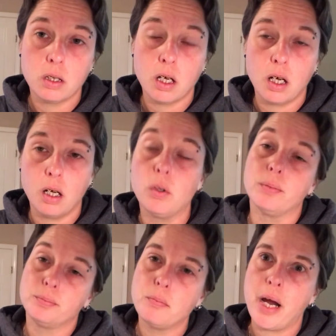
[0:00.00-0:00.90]
well,
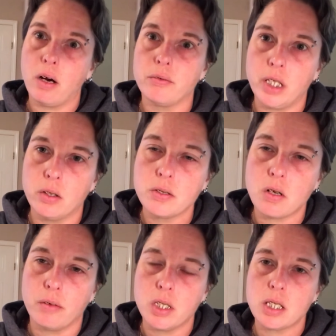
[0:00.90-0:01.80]
pair of needles,
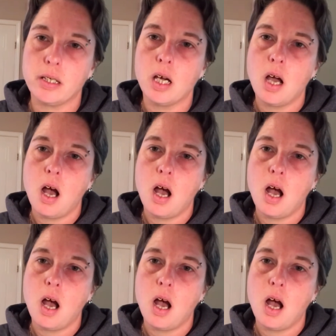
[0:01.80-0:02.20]
obviously.